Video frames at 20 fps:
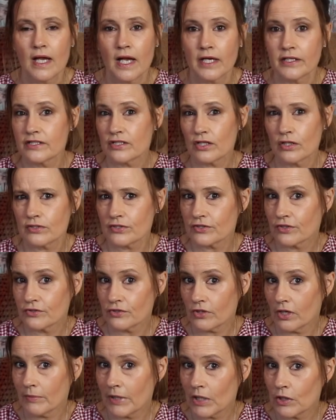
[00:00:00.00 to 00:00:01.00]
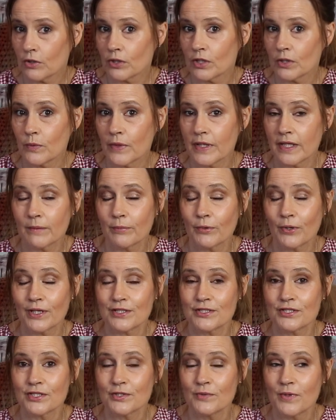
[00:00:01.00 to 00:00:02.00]
And it's also not on my colour wheel, but I
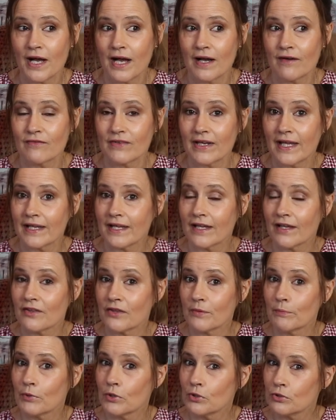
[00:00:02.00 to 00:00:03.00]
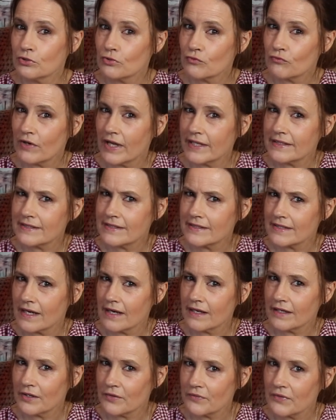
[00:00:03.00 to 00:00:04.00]
do have like the blood red,
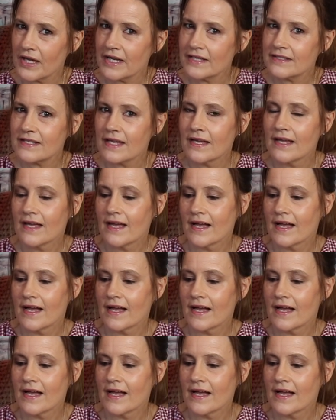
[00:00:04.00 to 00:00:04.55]
darker red.